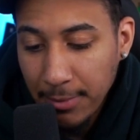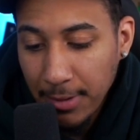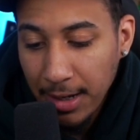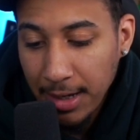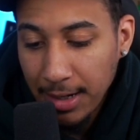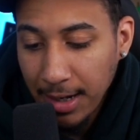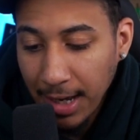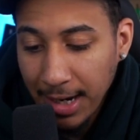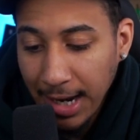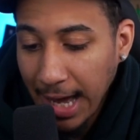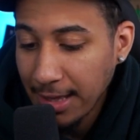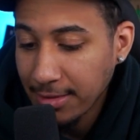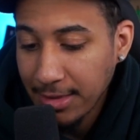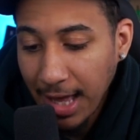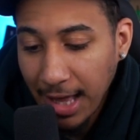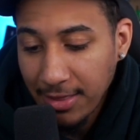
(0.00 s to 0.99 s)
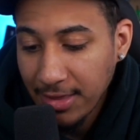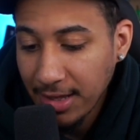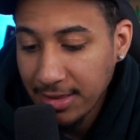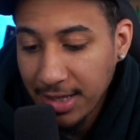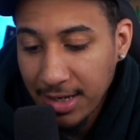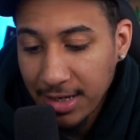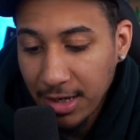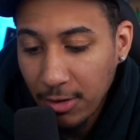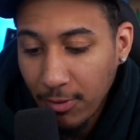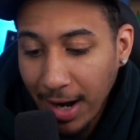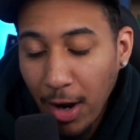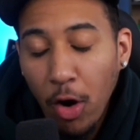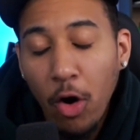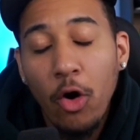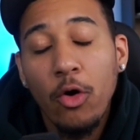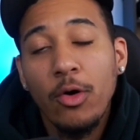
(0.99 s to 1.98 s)
I think they did right.
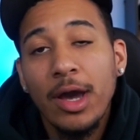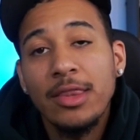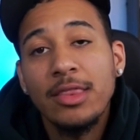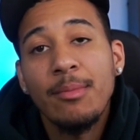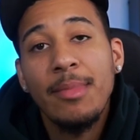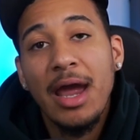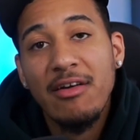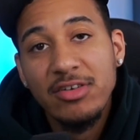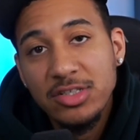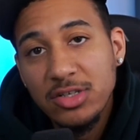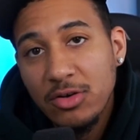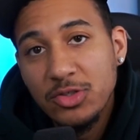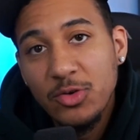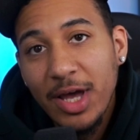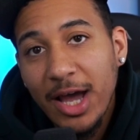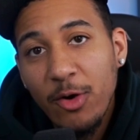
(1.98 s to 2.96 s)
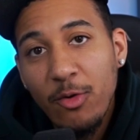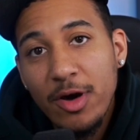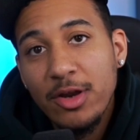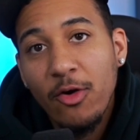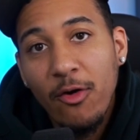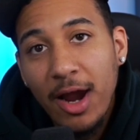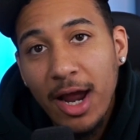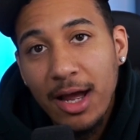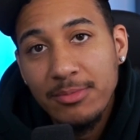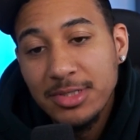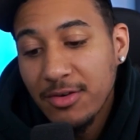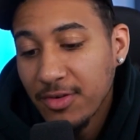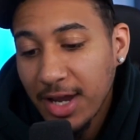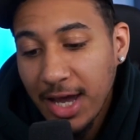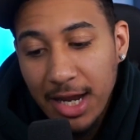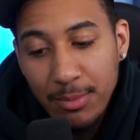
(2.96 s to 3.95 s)
Oh, and the Mavericks also got Quentin Grimes. I
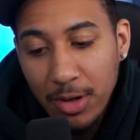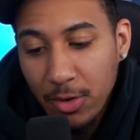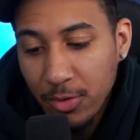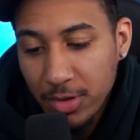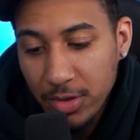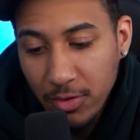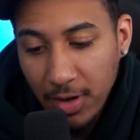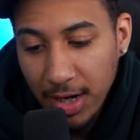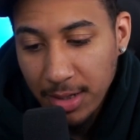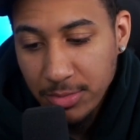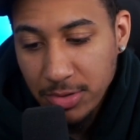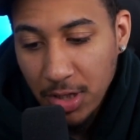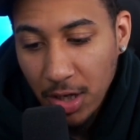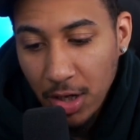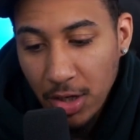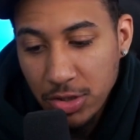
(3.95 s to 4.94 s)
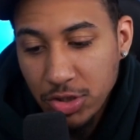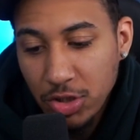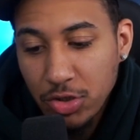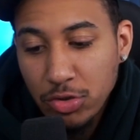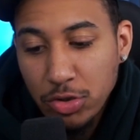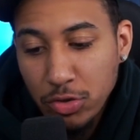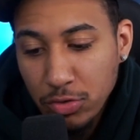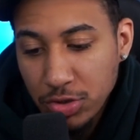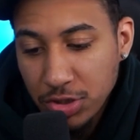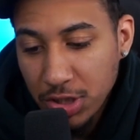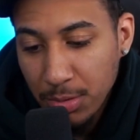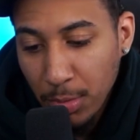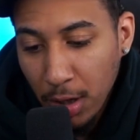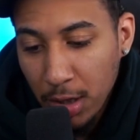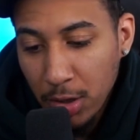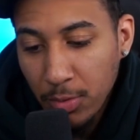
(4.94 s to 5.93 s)
forgot about Quentin Grimes. So you lose Tim
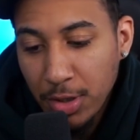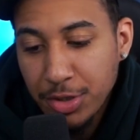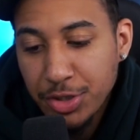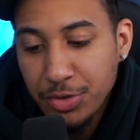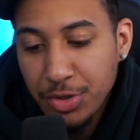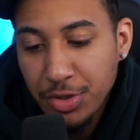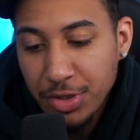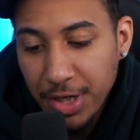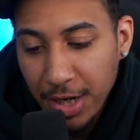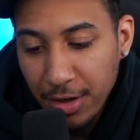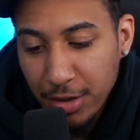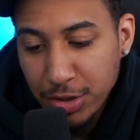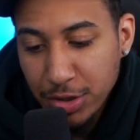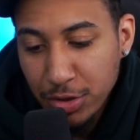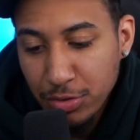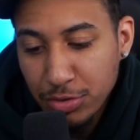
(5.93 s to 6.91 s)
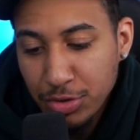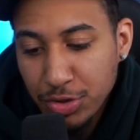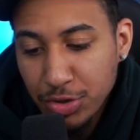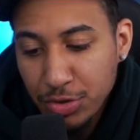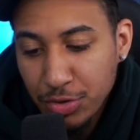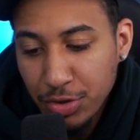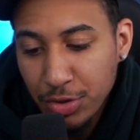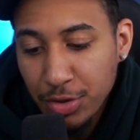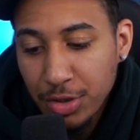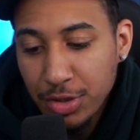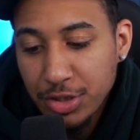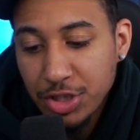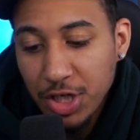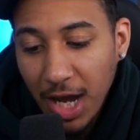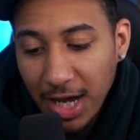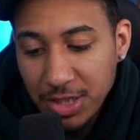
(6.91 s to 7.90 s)
Hardaway Jr., Derrick Jones Jr.,
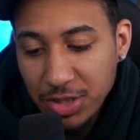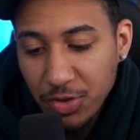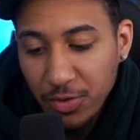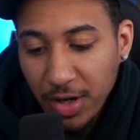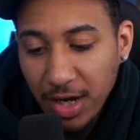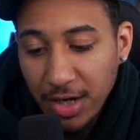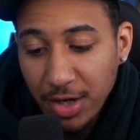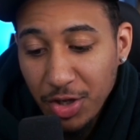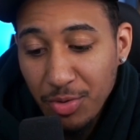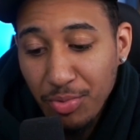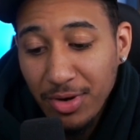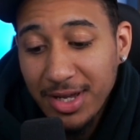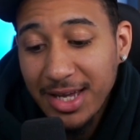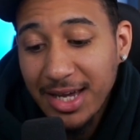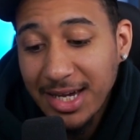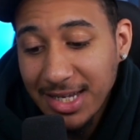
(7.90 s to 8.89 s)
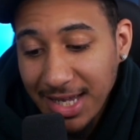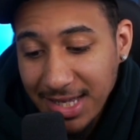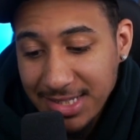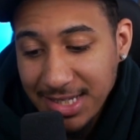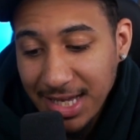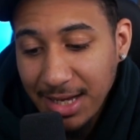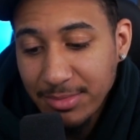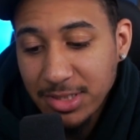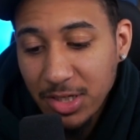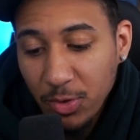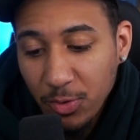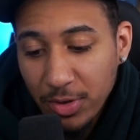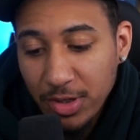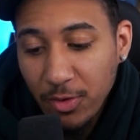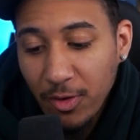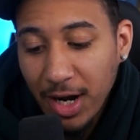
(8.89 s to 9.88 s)
Josh Green, and you bring in Klay Thompson,
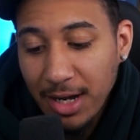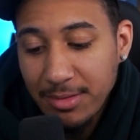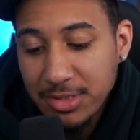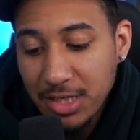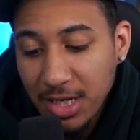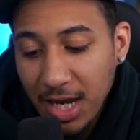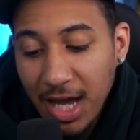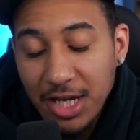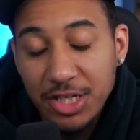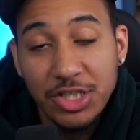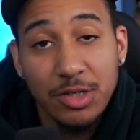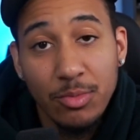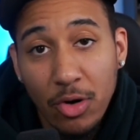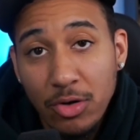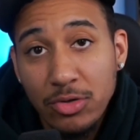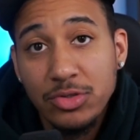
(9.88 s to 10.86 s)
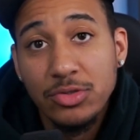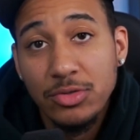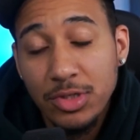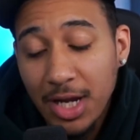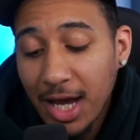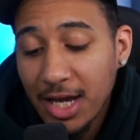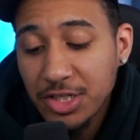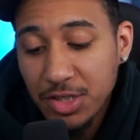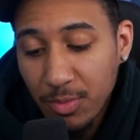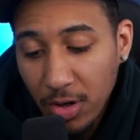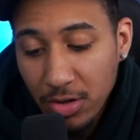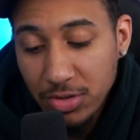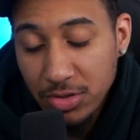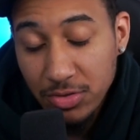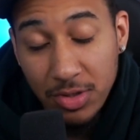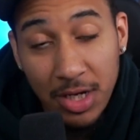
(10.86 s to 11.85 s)
Quentin Grimes, and Najee
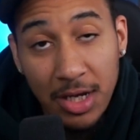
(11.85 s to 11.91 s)
Marshall.